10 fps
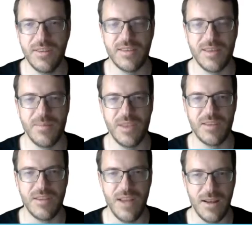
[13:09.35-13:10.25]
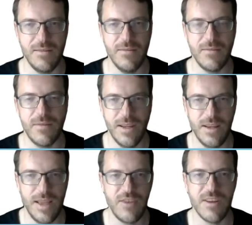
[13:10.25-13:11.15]
This is something that's done
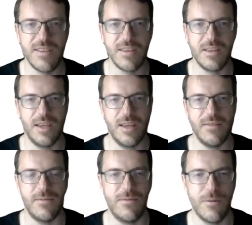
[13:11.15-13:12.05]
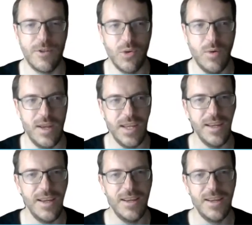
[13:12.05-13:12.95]
intrinsically for
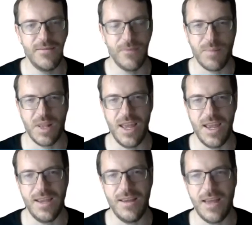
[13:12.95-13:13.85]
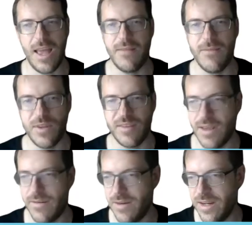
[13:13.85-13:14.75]
joy, for play, and for
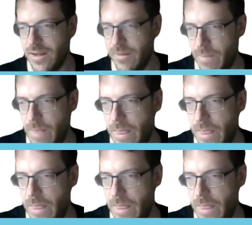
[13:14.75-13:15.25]
discovery.